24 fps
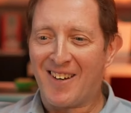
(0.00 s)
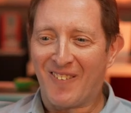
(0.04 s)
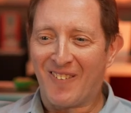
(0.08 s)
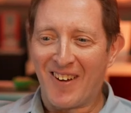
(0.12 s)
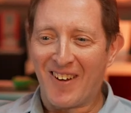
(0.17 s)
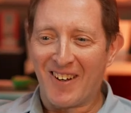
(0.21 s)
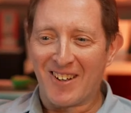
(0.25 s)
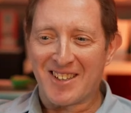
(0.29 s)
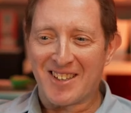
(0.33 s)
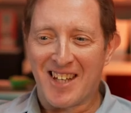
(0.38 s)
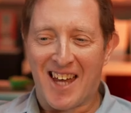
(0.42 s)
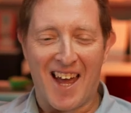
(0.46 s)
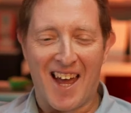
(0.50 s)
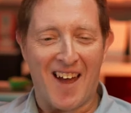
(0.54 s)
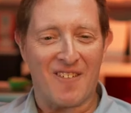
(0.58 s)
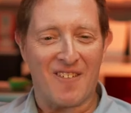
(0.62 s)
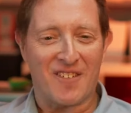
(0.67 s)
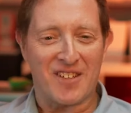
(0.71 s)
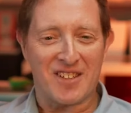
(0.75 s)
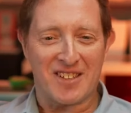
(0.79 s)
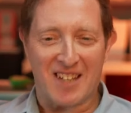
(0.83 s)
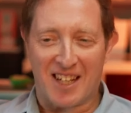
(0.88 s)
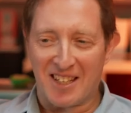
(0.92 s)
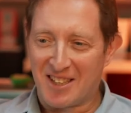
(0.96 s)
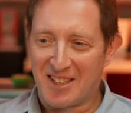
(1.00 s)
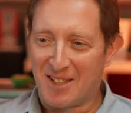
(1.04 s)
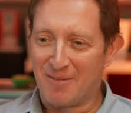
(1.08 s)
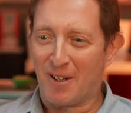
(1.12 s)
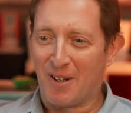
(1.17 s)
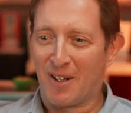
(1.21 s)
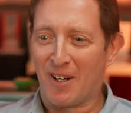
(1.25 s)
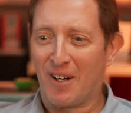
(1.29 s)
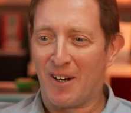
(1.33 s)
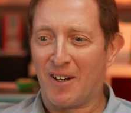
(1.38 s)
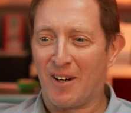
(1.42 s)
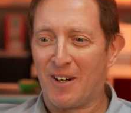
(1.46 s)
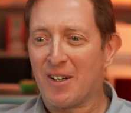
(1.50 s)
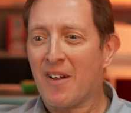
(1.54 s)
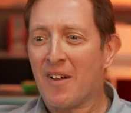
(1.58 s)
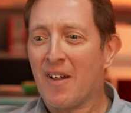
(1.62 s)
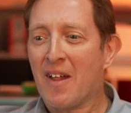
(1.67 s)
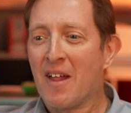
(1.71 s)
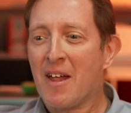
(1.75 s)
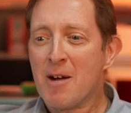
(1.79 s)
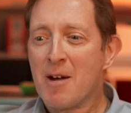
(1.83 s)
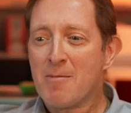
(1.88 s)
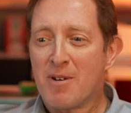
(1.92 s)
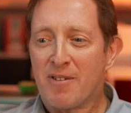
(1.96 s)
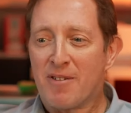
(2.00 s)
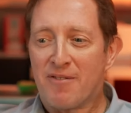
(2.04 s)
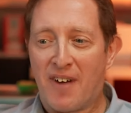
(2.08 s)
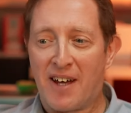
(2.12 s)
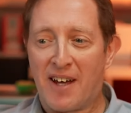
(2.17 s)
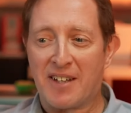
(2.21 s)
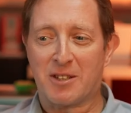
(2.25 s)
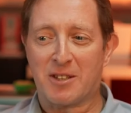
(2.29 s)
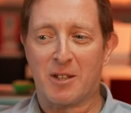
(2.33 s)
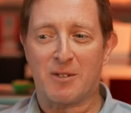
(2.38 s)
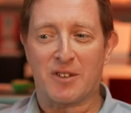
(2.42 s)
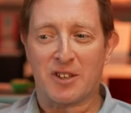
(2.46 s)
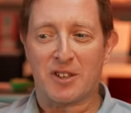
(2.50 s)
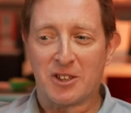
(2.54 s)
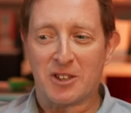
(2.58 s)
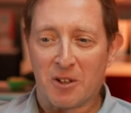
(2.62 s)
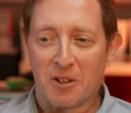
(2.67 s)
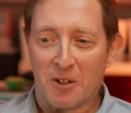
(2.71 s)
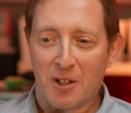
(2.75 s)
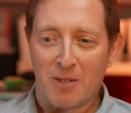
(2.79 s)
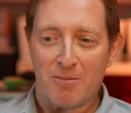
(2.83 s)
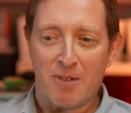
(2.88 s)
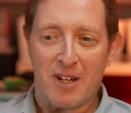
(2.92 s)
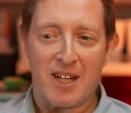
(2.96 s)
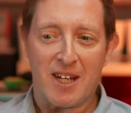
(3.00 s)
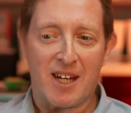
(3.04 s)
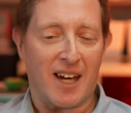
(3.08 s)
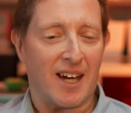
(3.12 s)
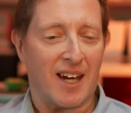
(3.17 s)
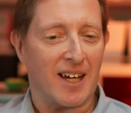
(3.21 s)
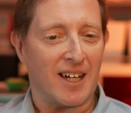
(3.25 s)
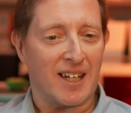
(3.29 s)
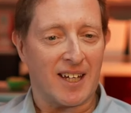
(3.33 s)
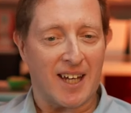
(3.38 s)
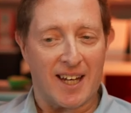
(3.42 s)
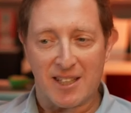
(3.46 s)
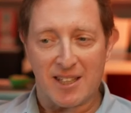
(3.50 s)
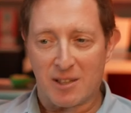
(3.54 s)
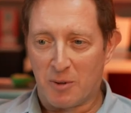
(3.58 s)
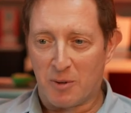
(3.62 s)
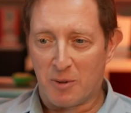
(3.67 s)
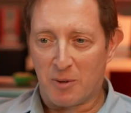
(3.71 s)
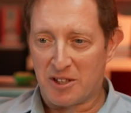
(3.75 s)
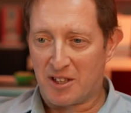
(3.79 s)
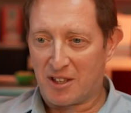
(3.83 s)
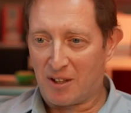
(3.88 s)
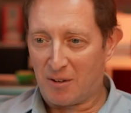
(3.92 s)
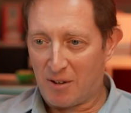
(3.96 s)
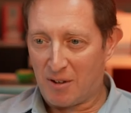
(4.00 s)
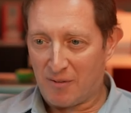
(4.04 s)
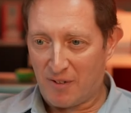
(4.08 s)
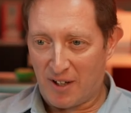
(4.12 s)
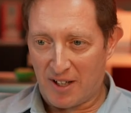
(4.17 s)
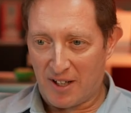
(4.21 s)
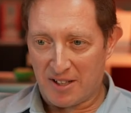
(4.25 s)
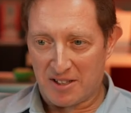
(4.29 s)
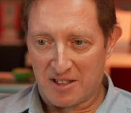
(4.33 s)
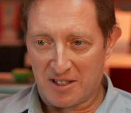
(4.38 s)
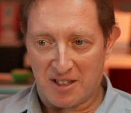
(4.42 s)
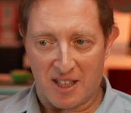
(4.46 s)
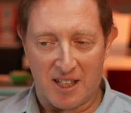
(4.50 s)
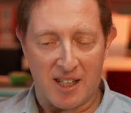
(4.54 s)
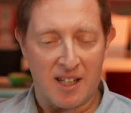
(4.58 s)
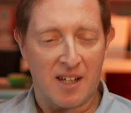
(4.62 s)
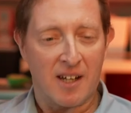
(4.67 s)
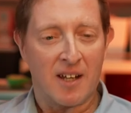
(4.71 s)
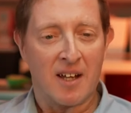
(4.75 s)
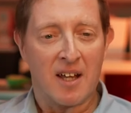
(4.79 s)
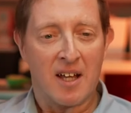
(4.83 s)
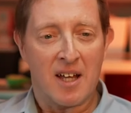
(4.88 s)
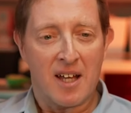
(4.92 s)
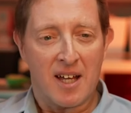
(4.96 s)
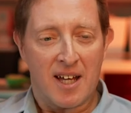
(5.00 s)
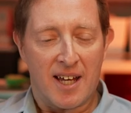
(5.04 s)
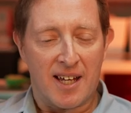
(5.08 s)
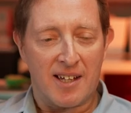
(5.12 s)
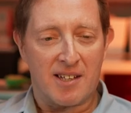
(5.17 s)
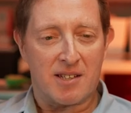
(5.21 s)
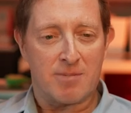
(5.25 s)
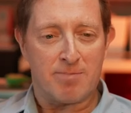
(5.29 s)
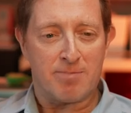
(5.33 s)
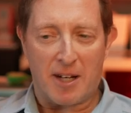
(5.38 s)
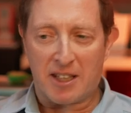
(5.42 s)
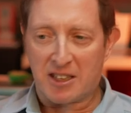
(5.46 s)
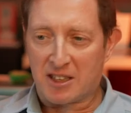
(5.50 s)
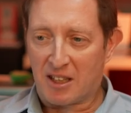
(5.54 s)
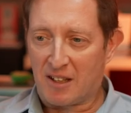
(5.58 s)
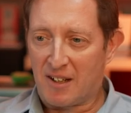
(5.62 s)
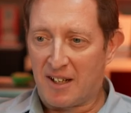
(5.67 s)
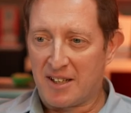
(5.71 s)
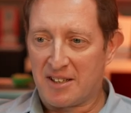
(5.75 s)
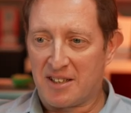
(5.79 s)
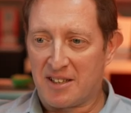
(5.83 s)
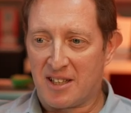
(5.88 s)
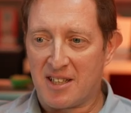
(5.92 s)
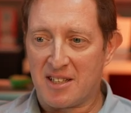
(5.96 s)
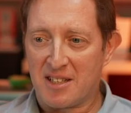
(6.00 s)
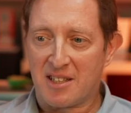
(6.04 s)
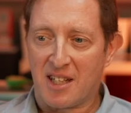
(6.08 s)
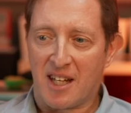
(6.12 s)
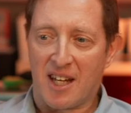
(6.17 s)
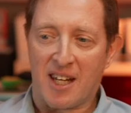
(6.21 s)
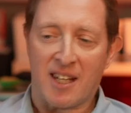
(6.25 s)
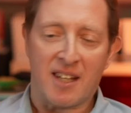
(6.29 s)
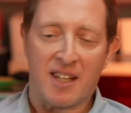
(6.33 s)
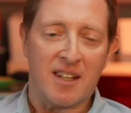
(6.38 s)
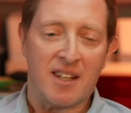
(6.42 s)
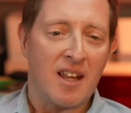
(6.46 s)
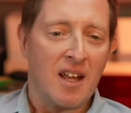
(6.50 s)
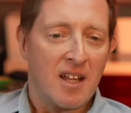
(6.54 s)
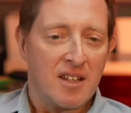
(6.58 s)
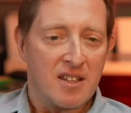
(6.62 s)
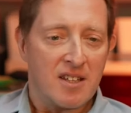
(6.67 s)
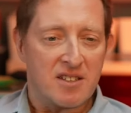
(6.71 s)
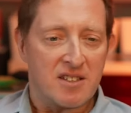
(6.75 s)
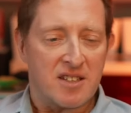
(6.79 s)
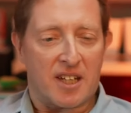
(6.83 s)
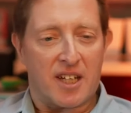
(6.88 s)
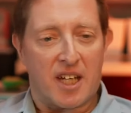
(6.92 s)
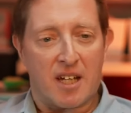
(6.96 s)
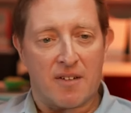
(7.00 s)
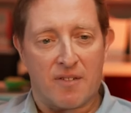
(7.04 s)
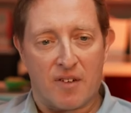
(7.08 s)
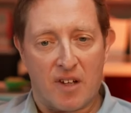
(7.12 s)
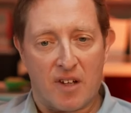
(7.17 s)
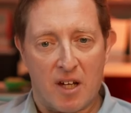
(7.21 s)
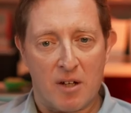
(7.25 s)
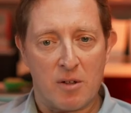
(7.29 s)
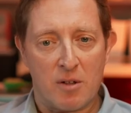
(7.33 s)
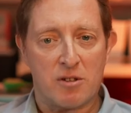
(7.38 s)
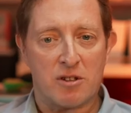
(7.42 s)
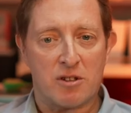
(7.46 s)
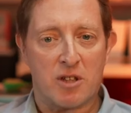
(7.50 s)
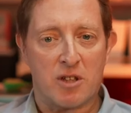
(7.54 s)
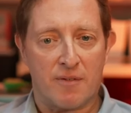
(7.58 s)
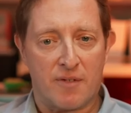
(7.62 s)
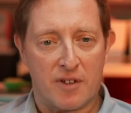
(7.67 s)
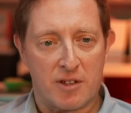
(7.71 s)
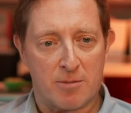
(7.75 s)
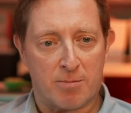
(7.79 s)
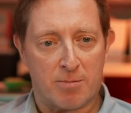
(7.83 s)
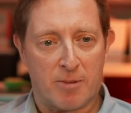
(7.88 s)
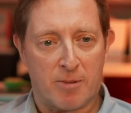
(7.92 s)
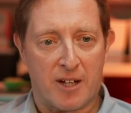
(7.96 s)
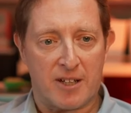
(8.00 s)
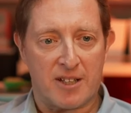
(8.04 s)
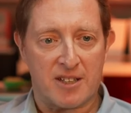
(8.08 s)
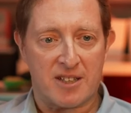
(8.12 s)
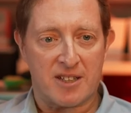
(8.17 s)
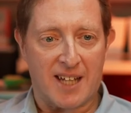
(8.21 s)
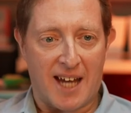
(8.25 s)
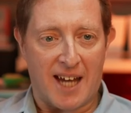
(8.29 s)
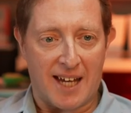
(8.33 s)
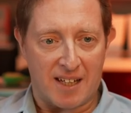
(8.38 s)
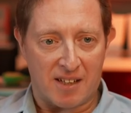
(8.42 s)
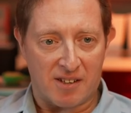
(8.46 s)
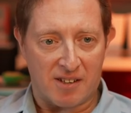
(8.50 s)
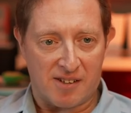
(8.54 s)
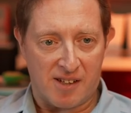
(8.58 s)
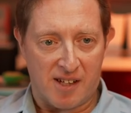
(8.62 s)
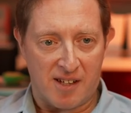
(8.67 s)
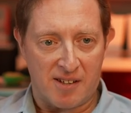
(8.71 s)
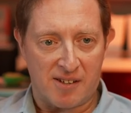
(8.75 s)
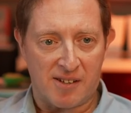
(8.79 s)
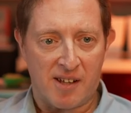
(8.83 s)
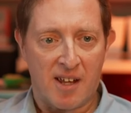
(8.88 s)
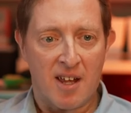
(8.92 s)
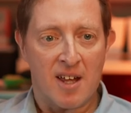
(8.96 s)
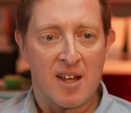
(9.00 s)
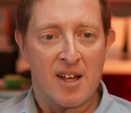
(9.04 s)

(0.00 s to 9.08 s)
we also have Stacy McGaugh, Professor of Astronomy at Case Western University. He specializes in the study of low surface brightness galaxies.